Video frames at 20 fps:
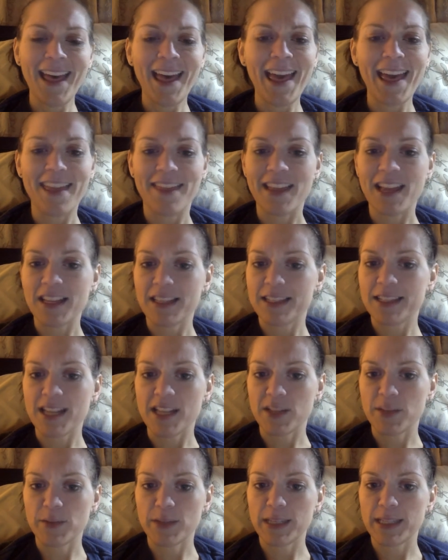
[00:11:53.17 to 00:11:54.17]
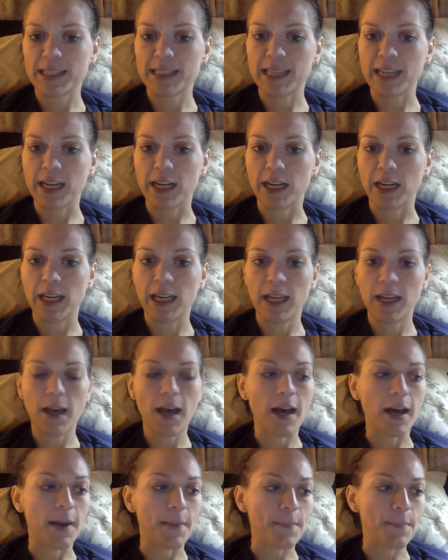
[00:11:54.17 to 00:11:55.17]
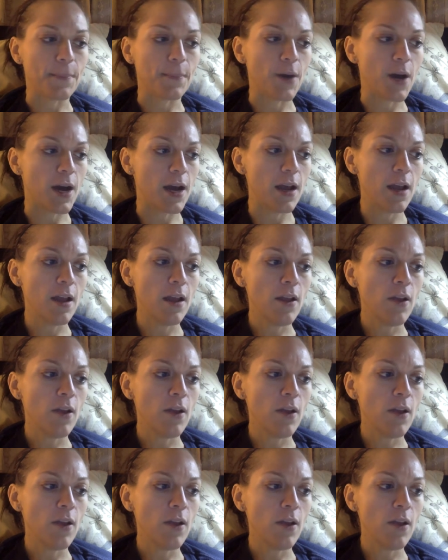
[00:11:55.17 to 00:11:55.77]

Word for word: and that sounds really scary, um, but